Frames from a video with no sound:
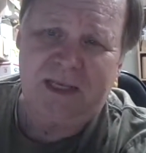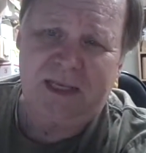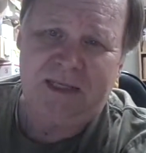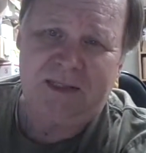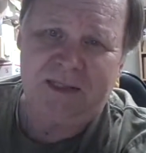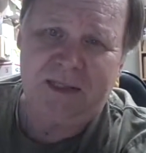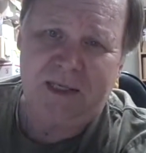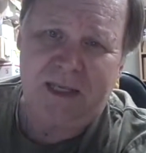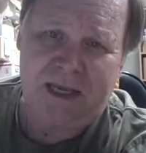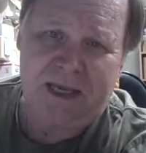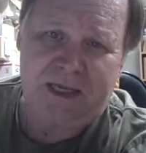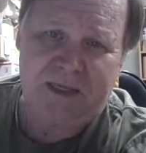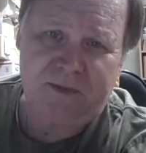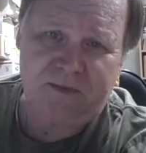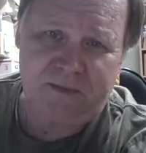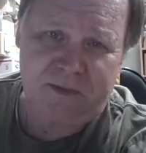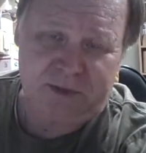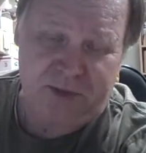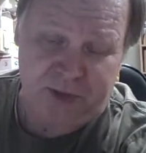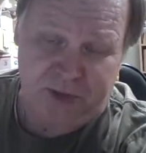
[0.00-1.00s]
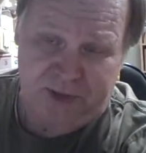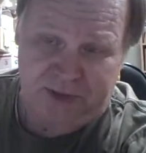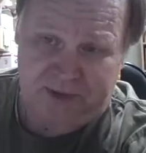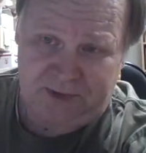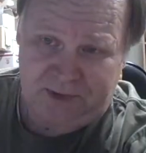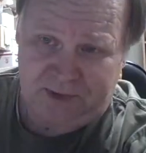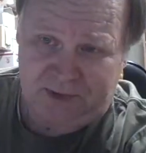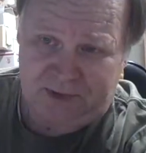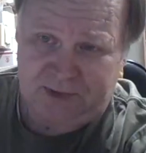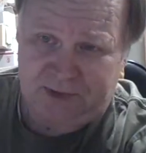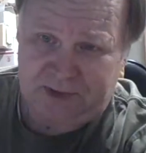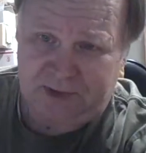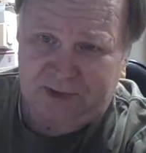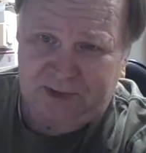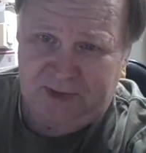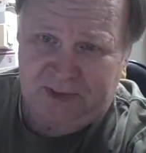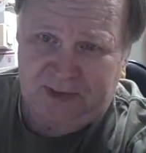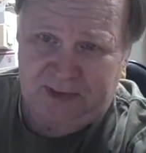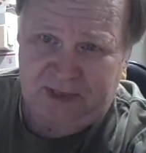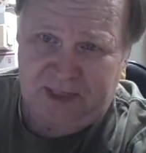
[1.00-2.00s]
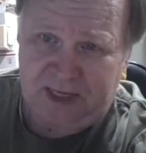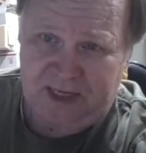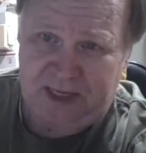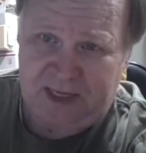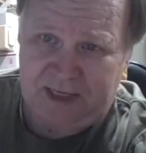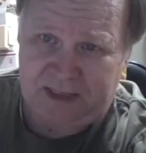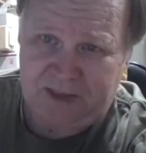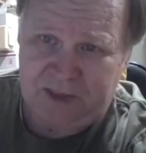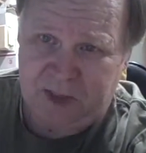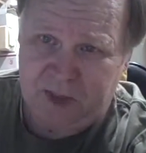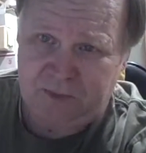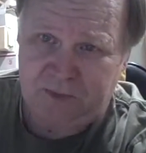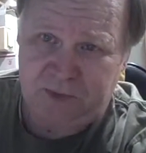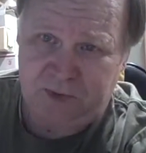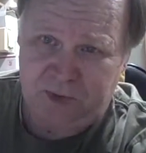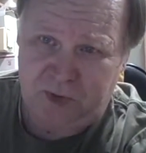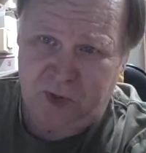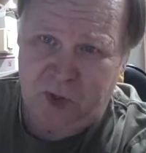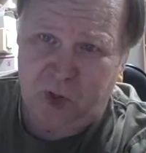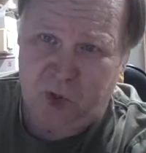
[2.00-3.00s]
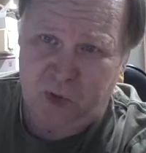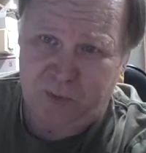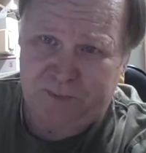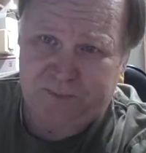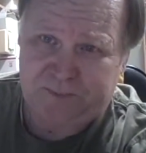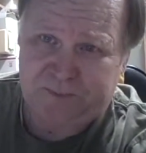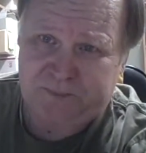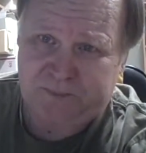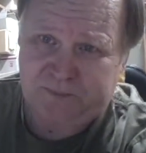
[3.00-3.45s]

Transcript: in the light of the Jesus that they had come to know.